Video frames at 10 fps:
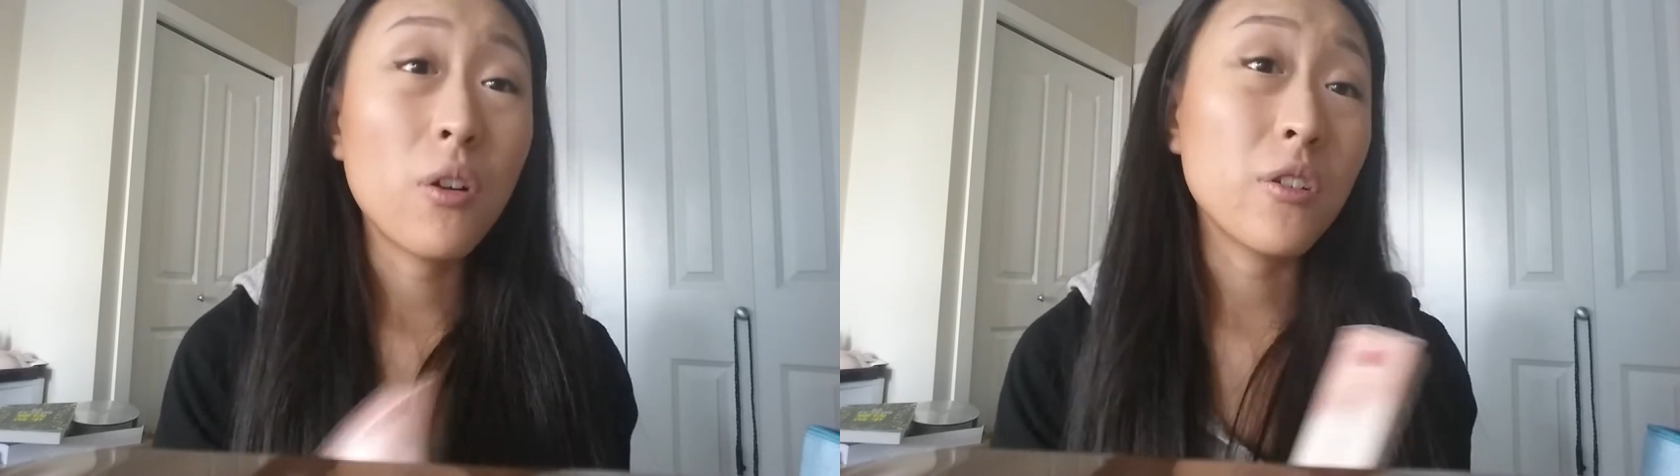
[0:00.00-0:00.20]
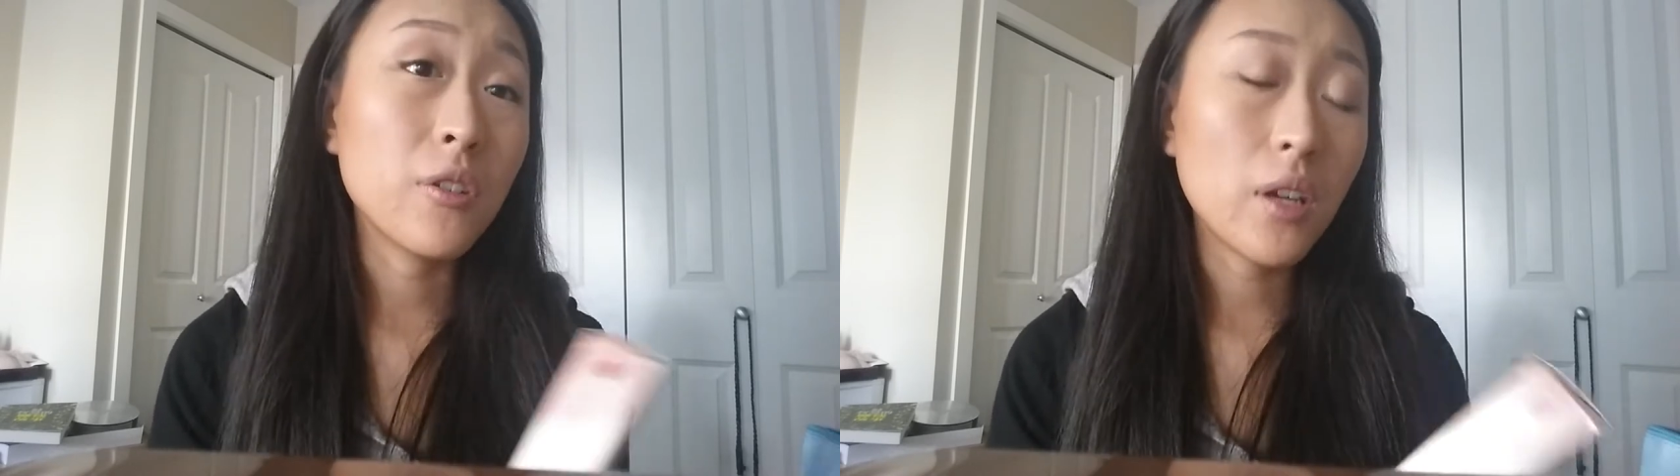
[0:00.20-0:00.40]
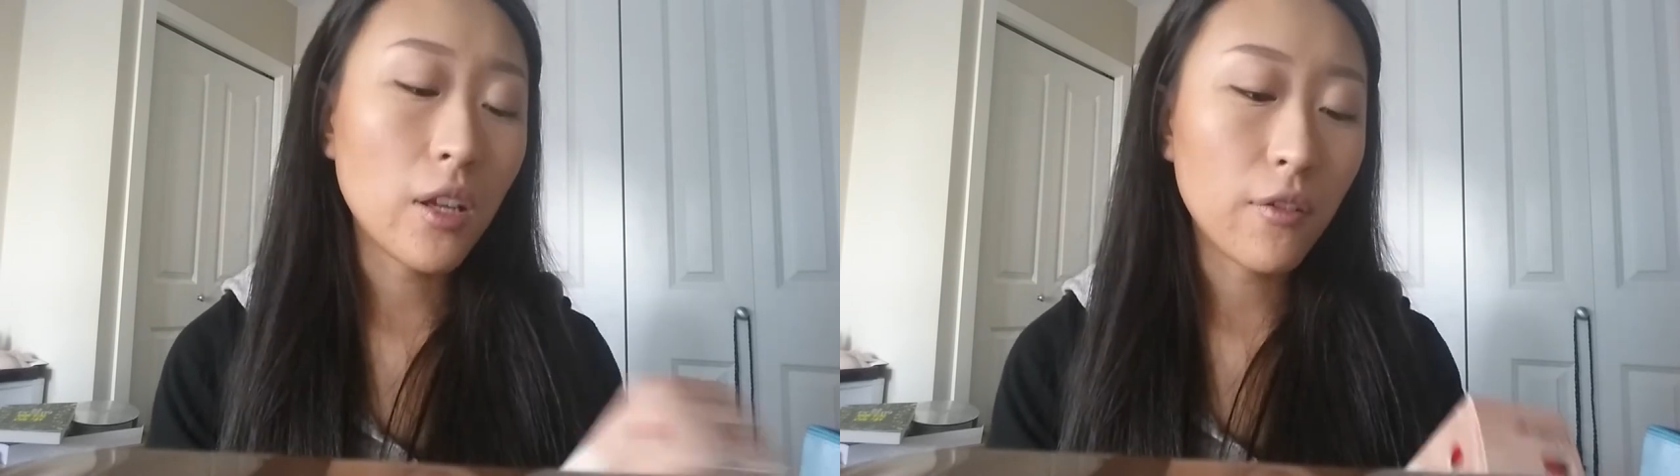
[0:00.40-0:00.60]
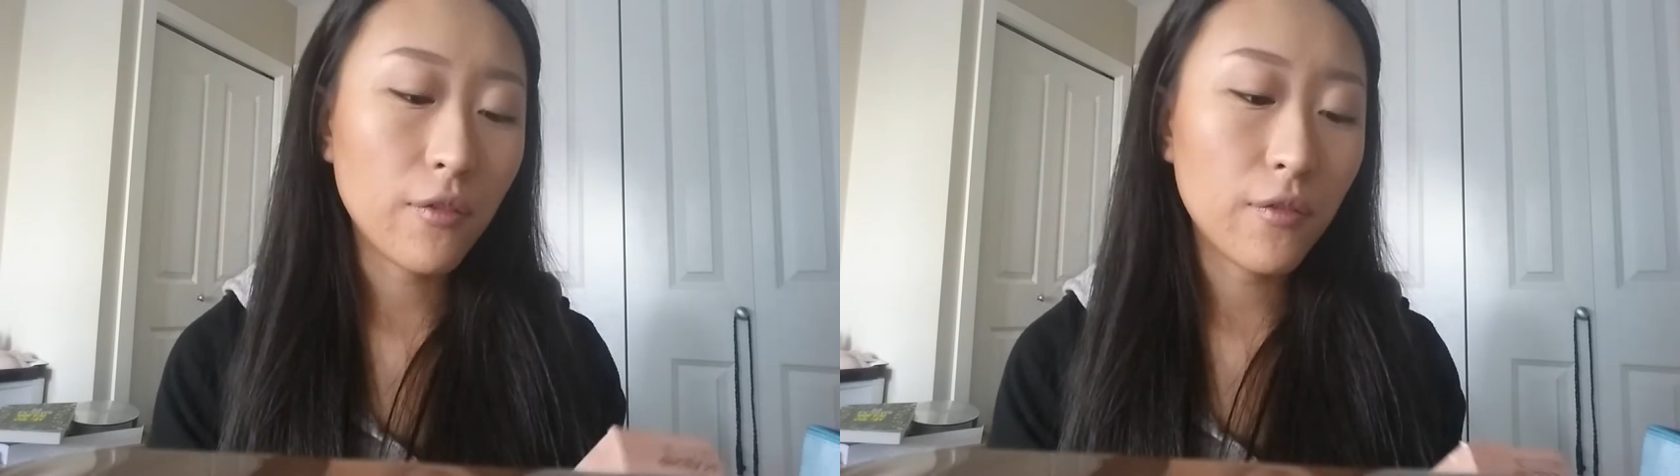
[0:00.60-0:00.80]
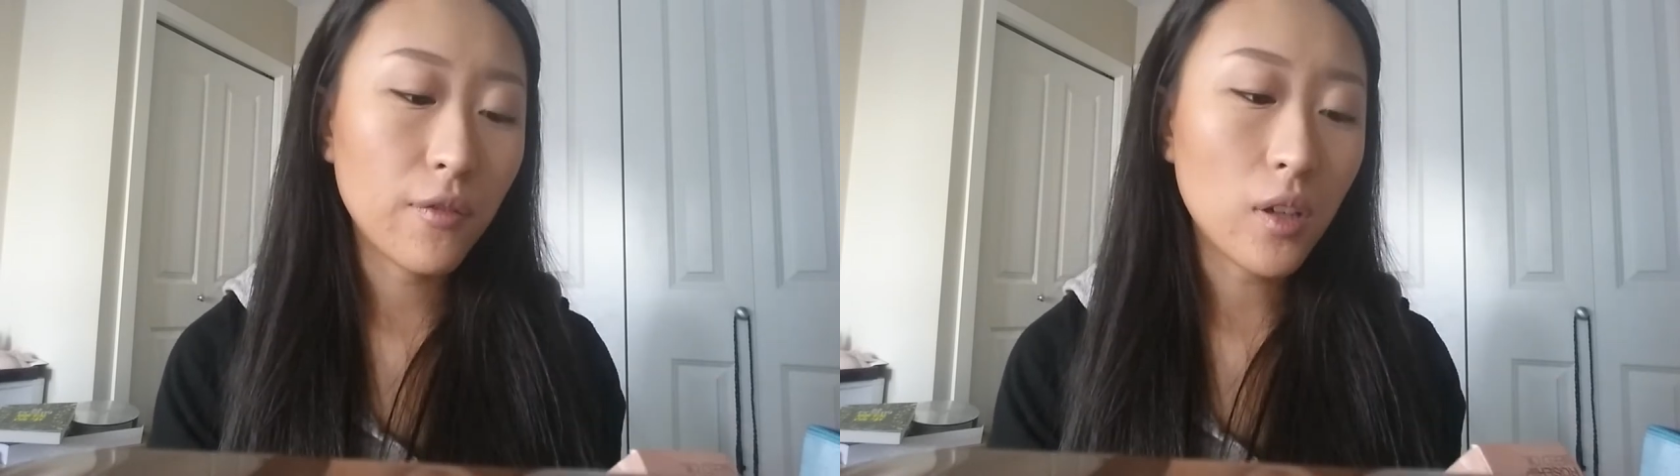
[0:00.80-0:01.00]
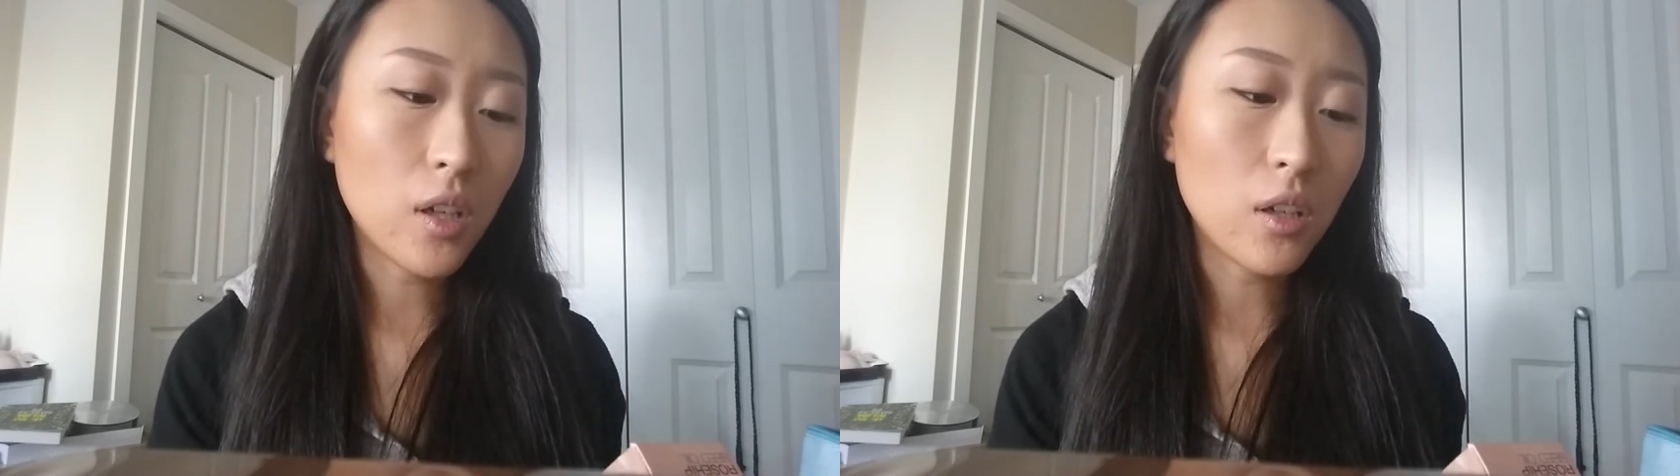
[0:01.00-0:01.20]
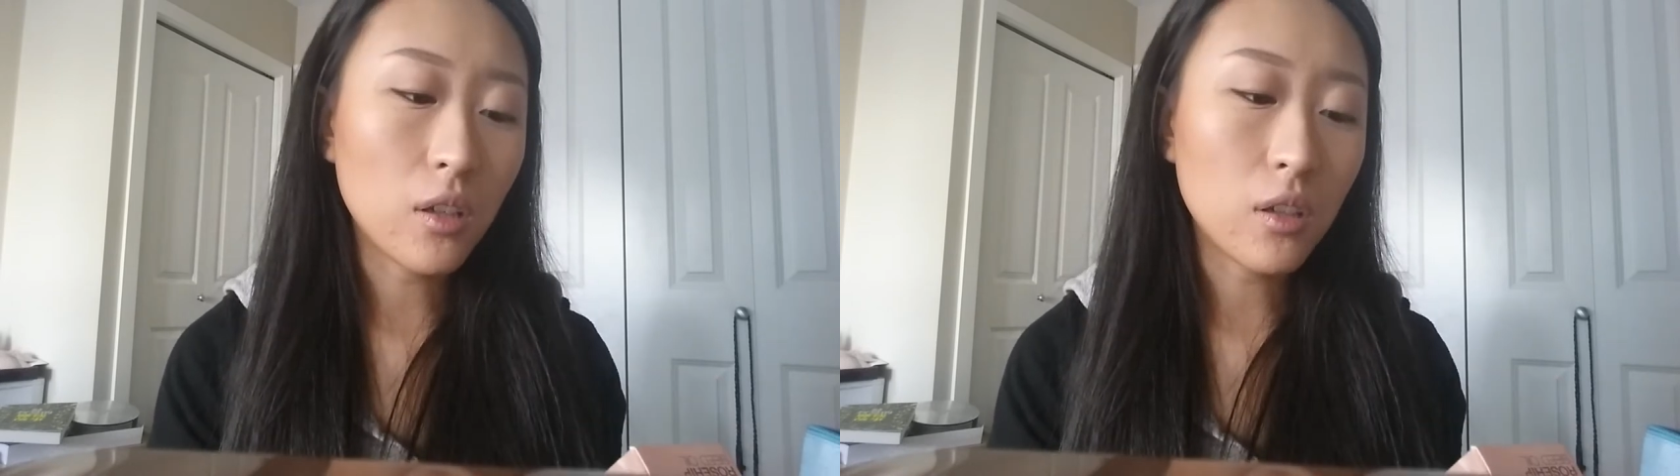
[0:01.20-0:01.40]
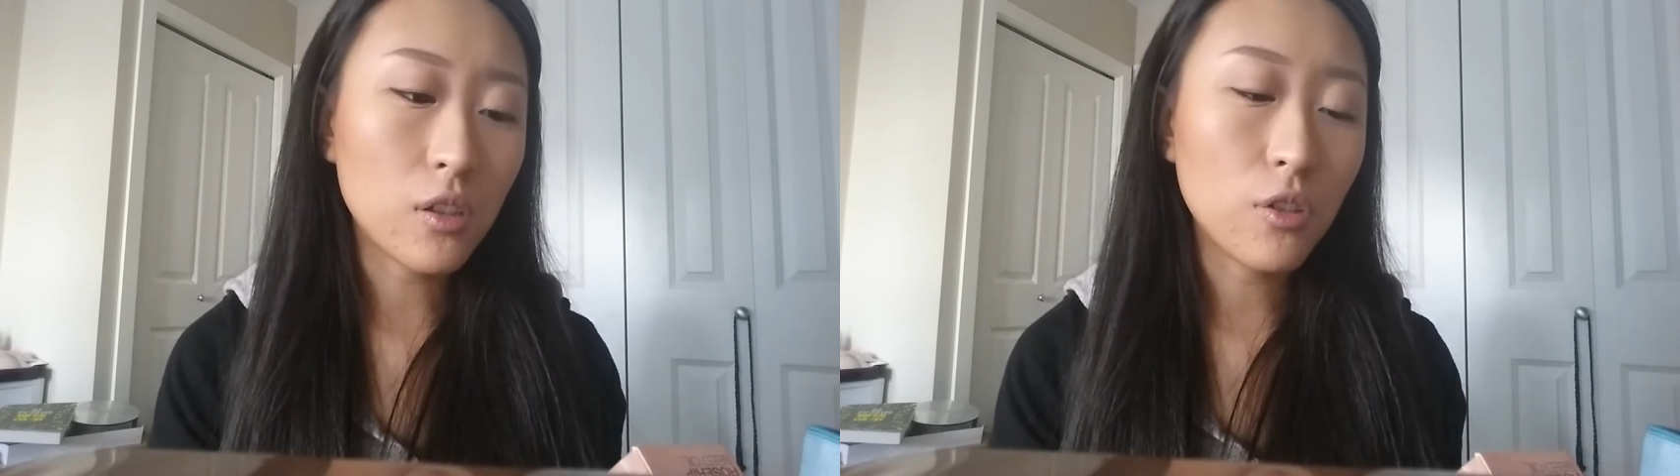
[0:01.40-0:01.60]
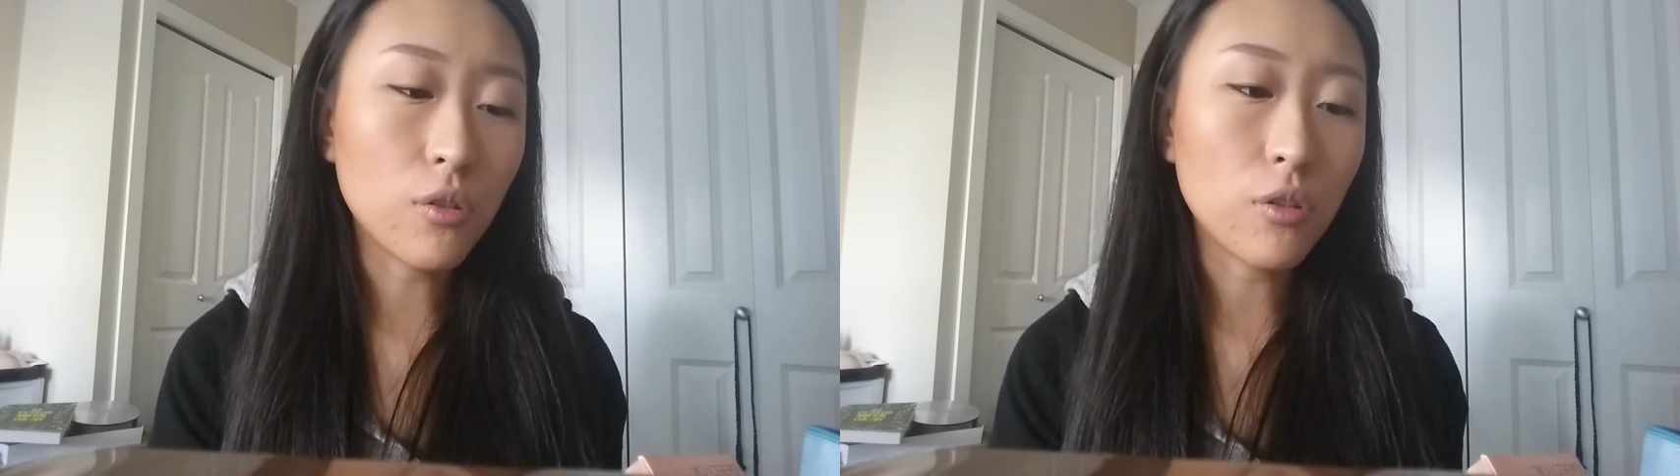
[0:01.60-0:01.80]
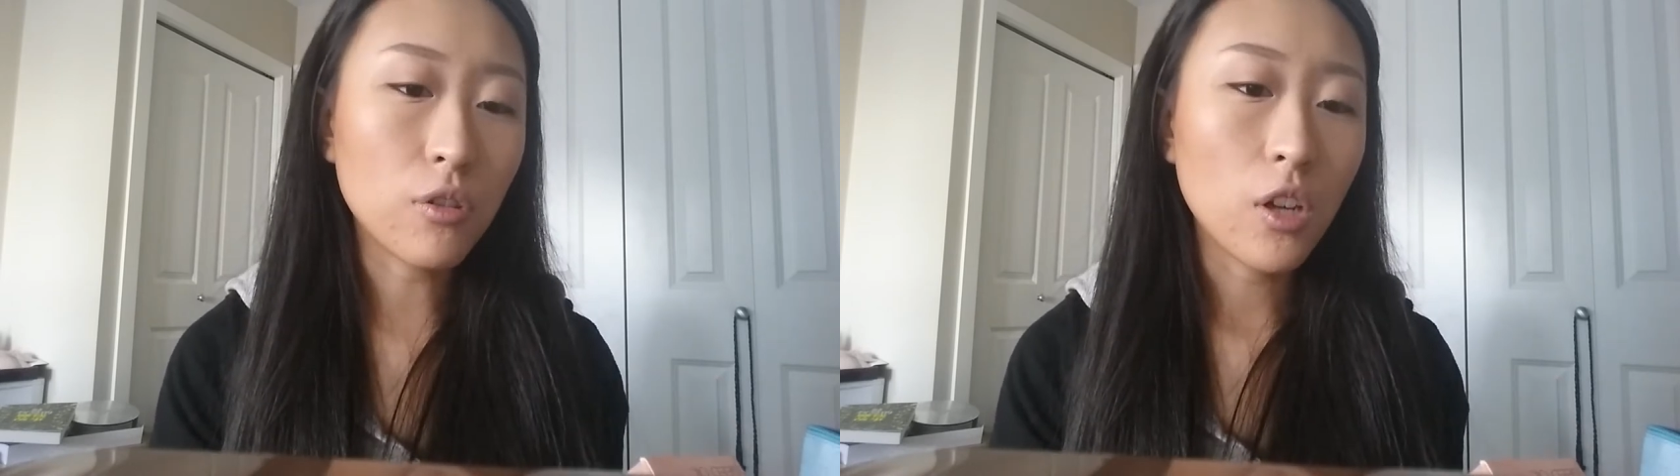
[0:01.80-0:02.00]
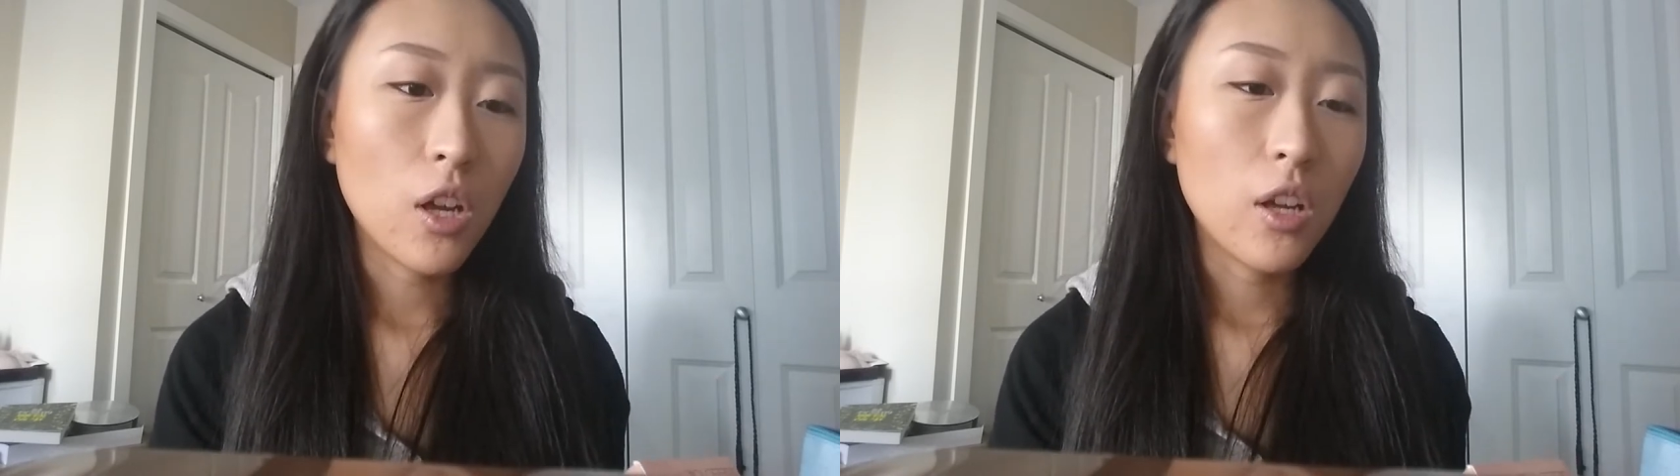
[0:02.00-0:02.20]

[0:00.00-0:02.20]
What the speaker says: or if you're